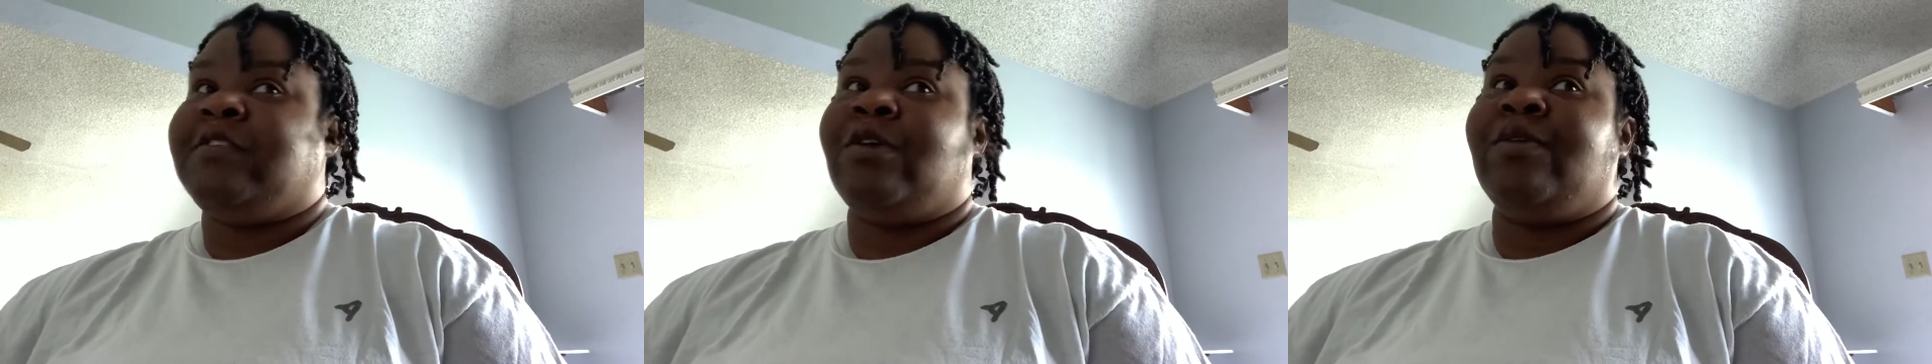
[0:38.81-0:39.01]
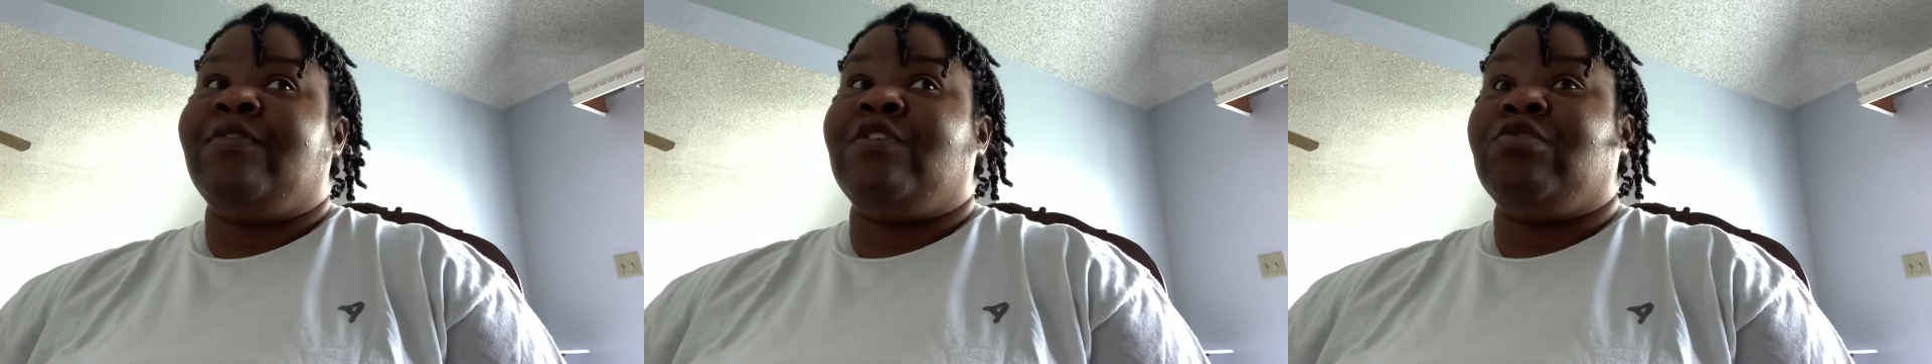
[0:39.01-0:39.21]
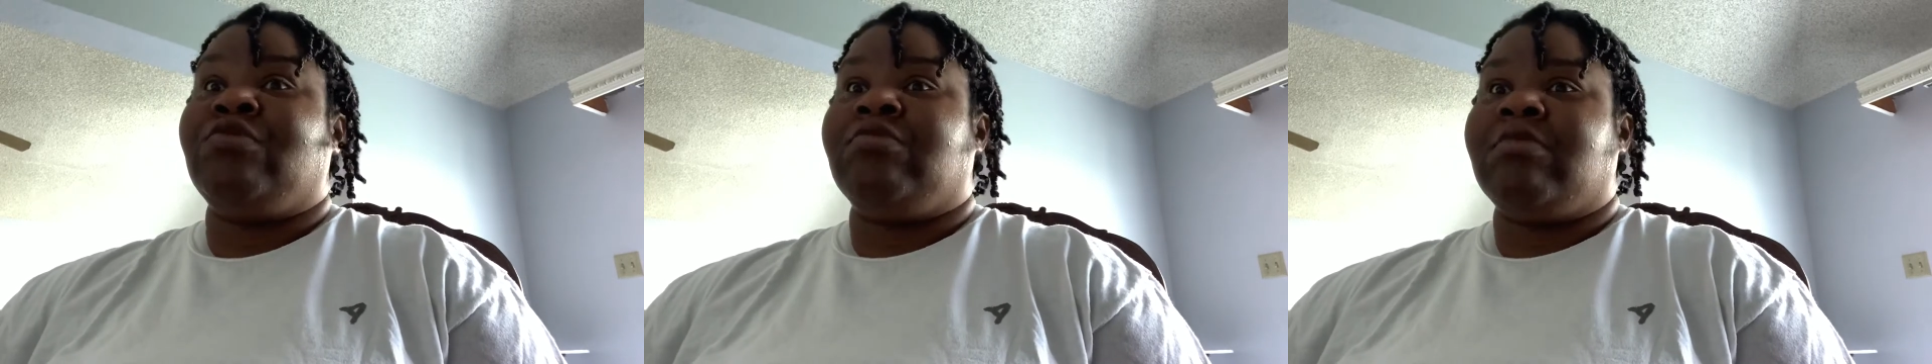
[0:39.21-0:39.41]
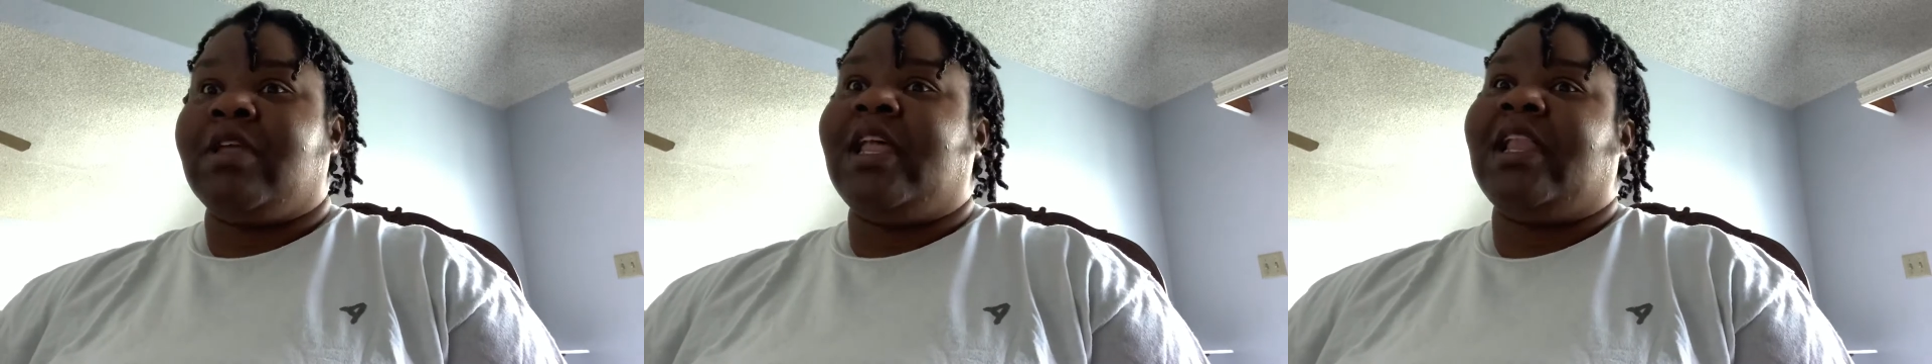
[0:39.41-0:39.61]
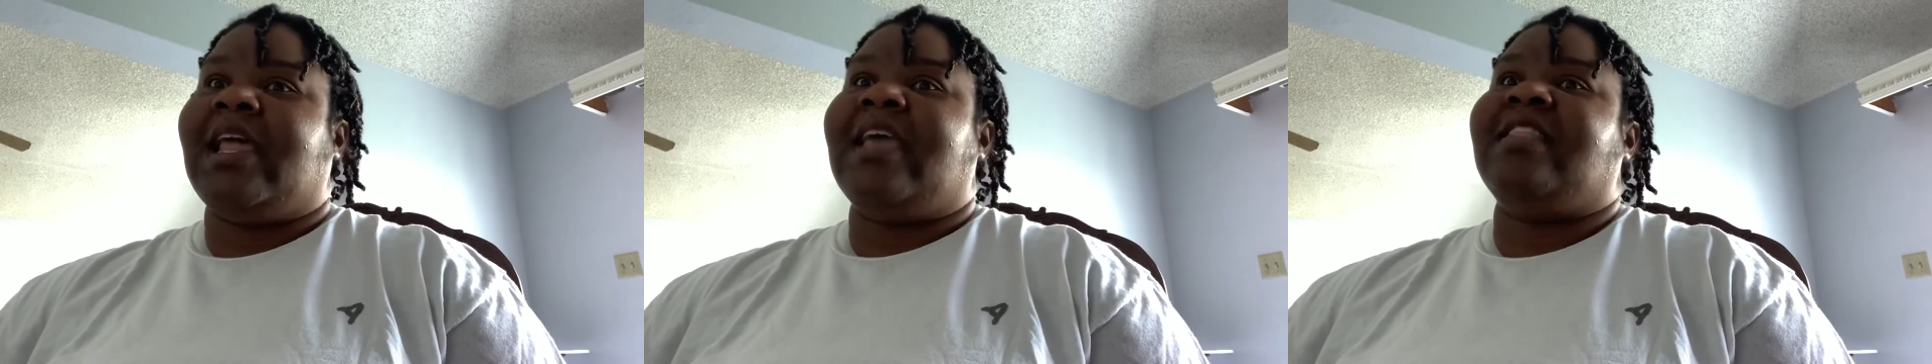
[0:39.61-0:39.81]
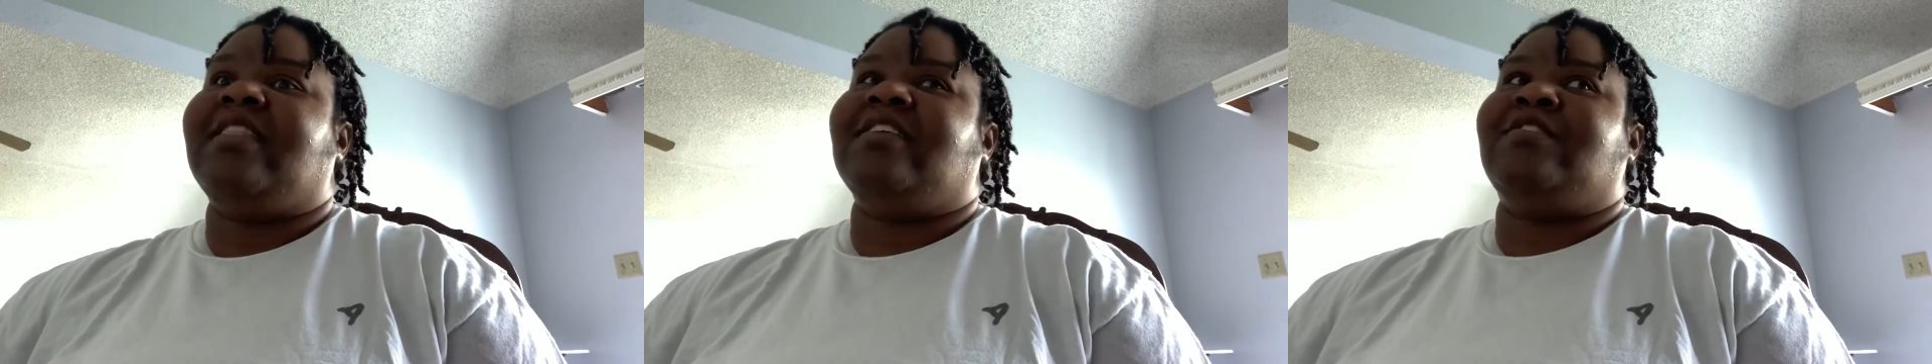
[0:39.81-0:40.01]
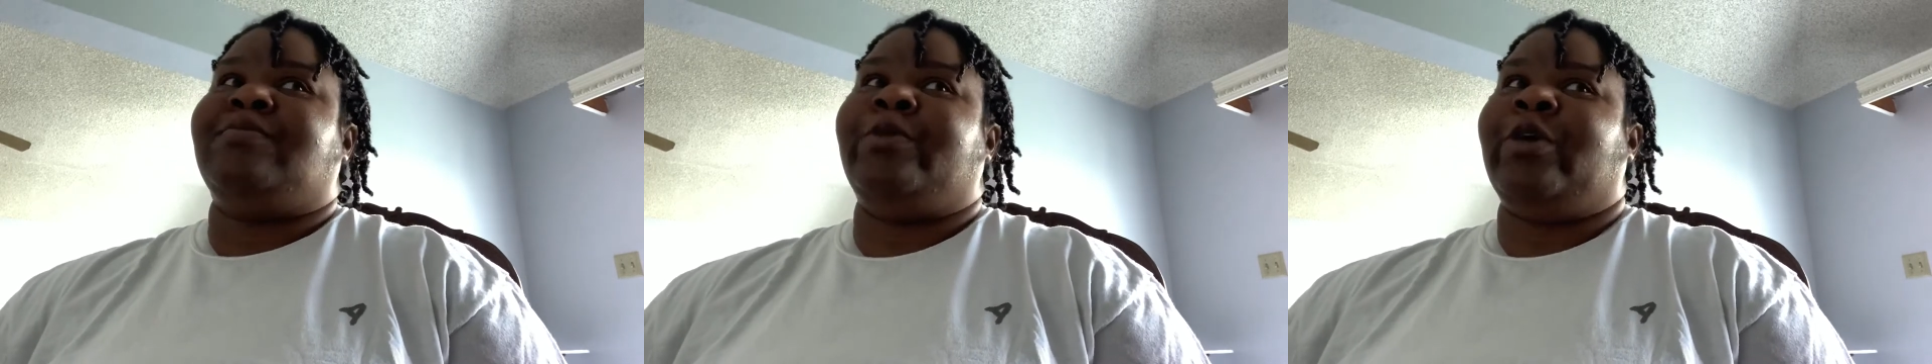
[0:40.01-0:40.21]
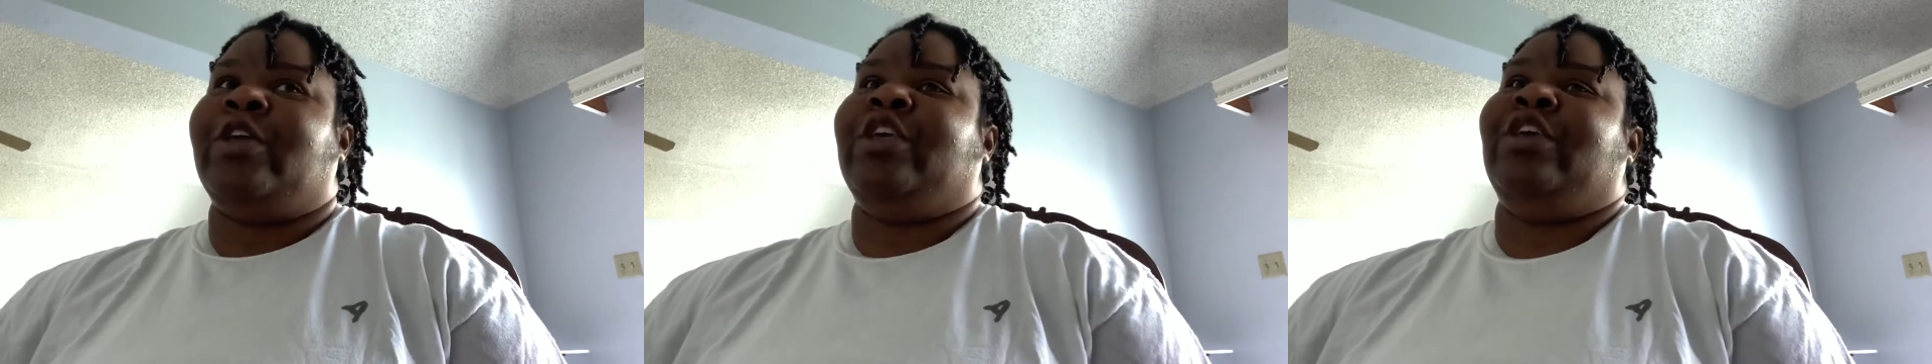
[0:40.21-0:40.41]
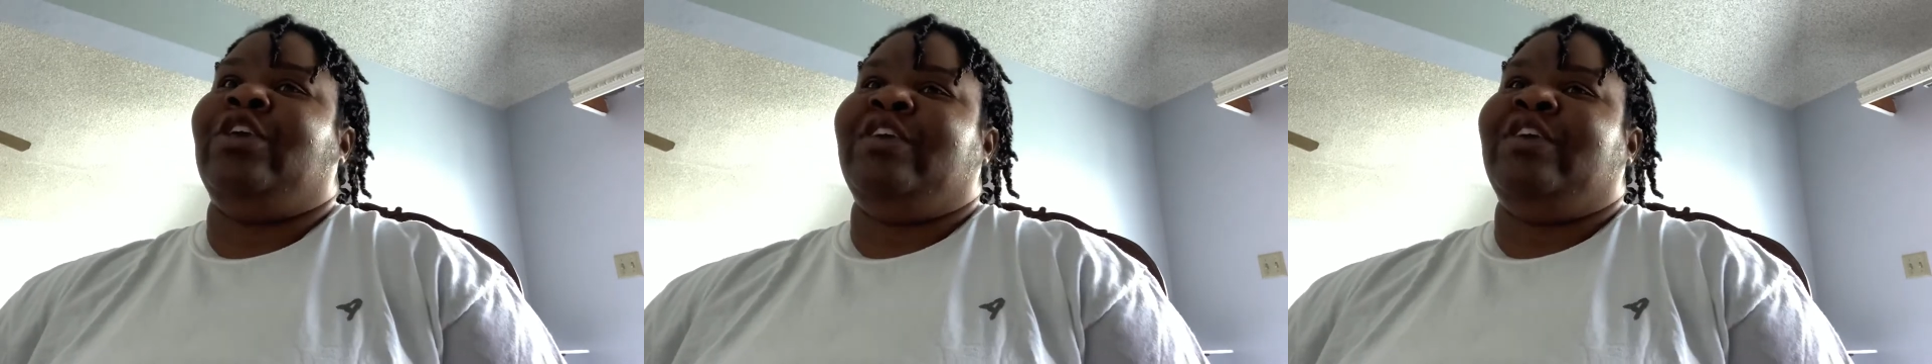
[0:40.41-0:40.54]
So if you really like this book,